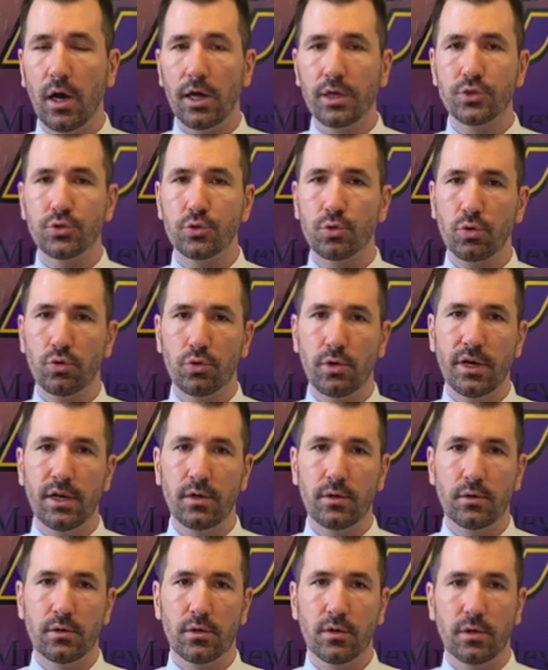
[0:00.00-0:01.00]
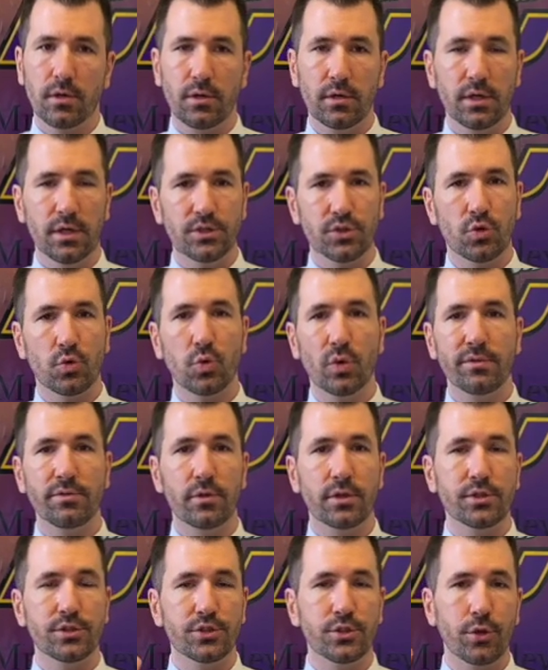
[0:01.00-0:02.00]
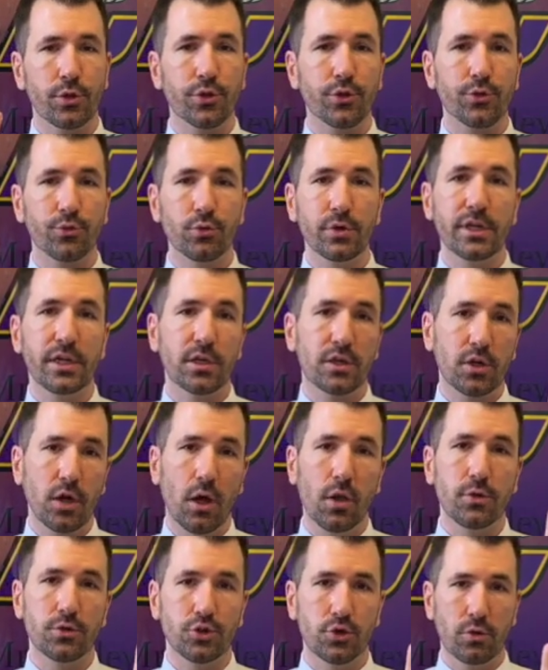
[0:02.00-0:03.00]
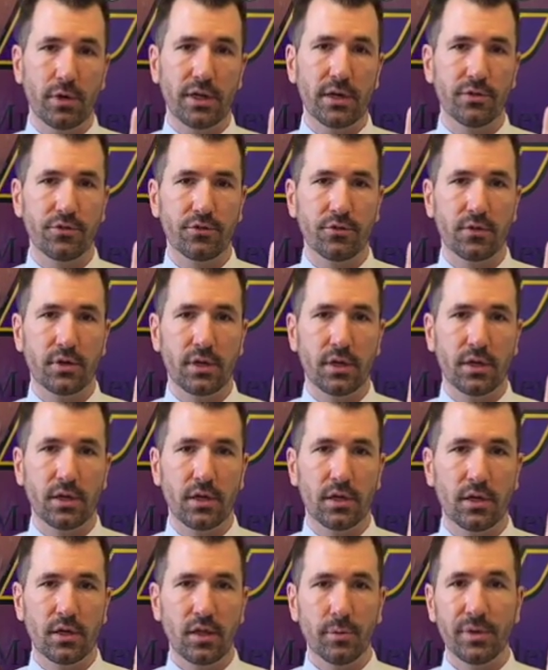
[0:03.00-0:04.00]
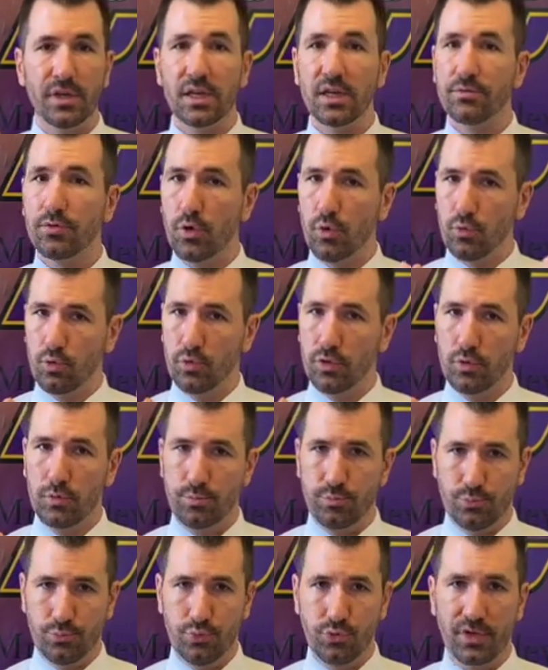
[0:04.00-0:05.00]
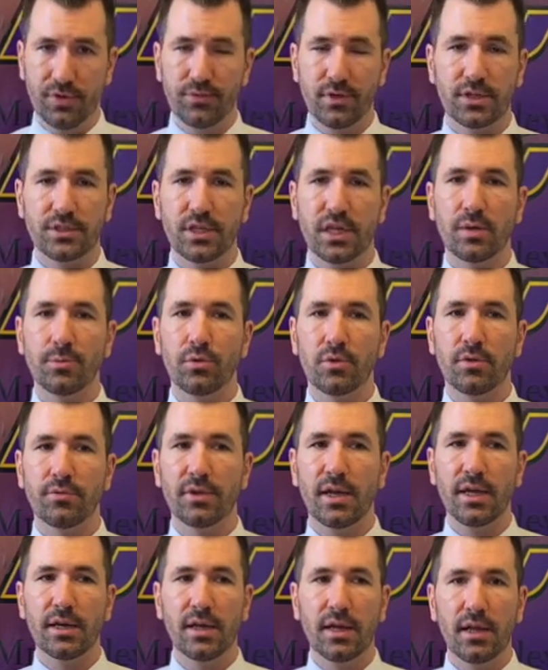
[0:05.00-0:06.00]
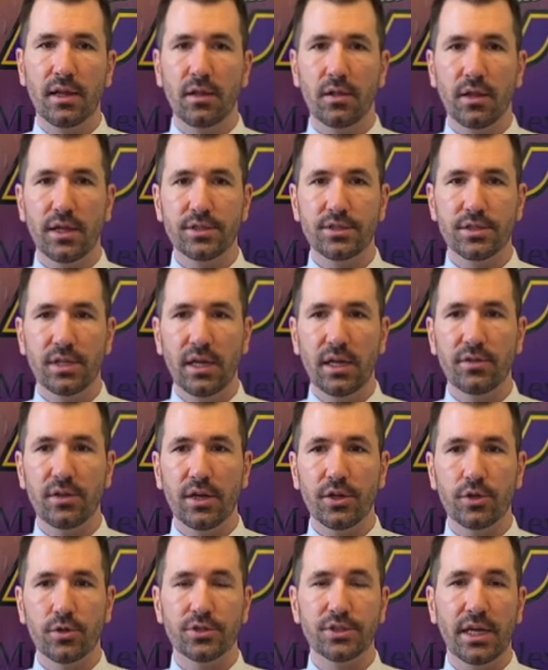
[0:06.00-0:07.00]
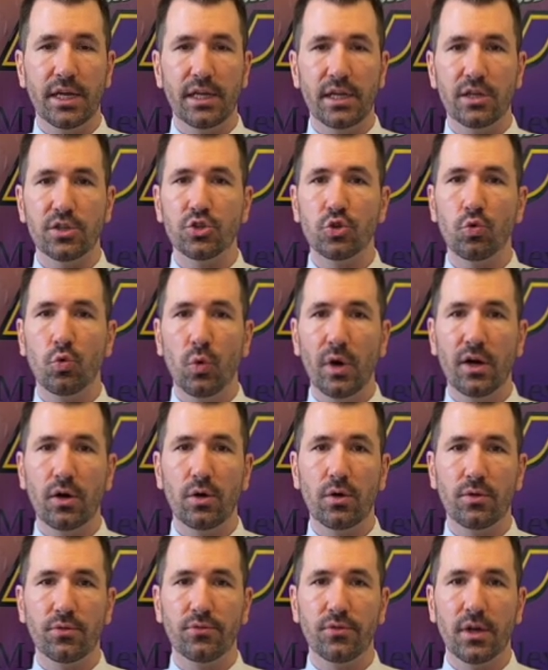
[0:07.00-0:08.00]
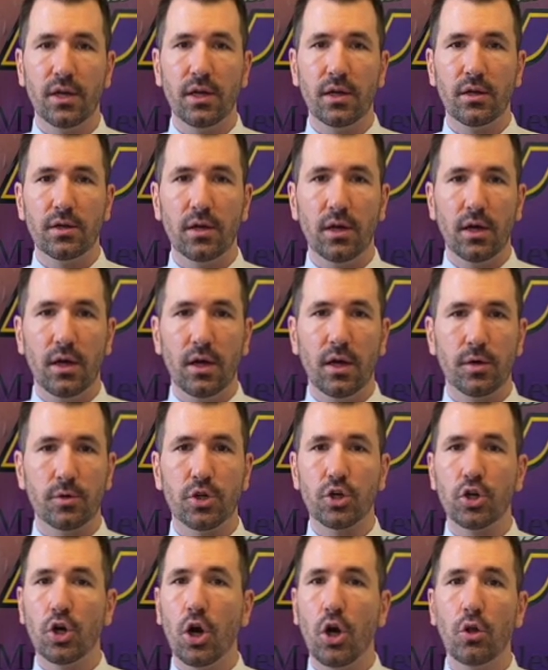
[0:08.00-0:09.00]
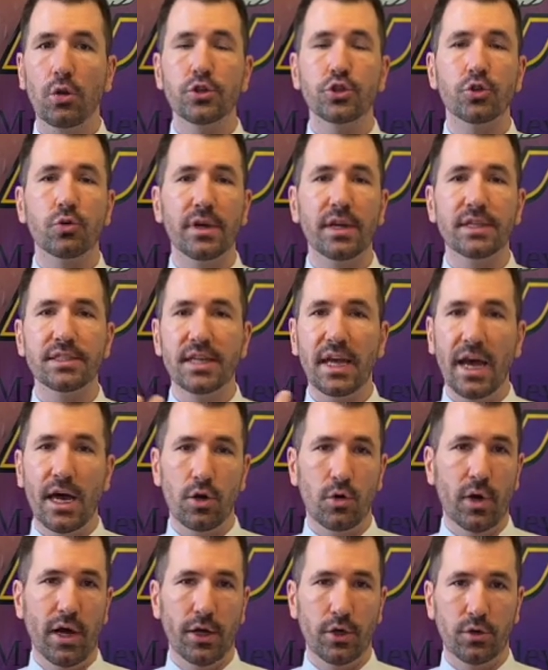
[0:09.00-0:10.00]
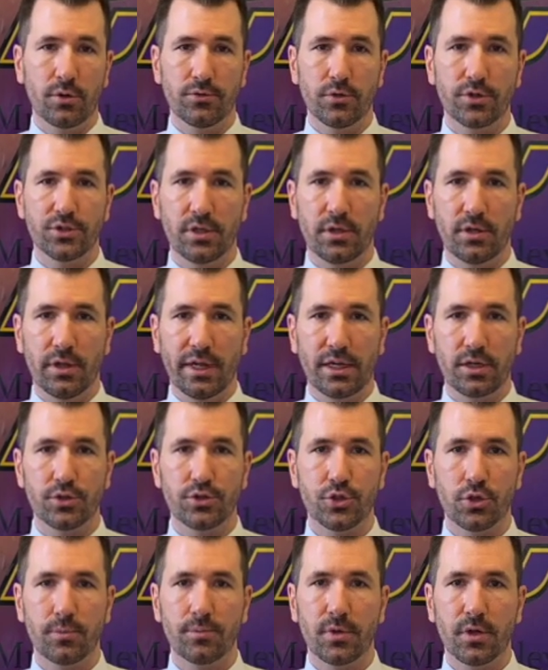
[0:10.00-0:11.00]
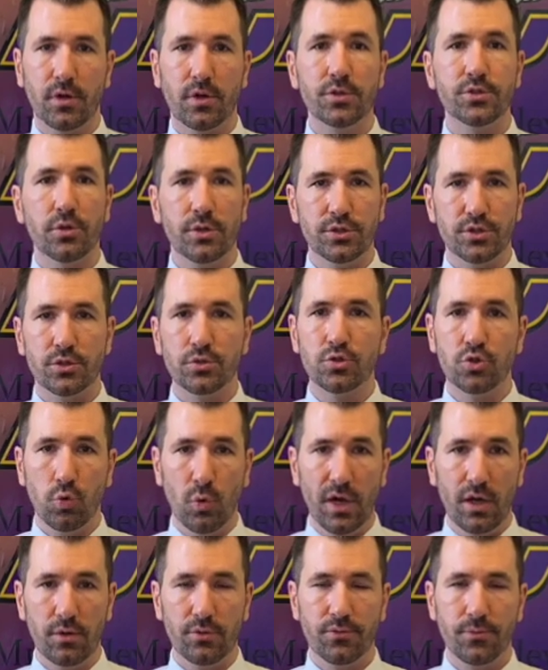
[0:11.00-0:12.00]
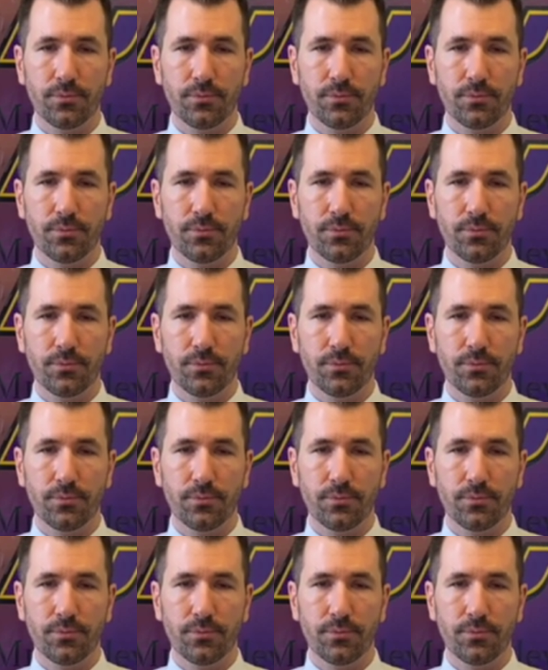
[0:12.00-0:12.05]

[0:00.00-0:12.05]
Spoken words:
school credit is equivalent to 3 college credits. Let me give a real brief example of that. Let's say that you're taking 12 college credits at Ohio University Lancaster. So that's 12.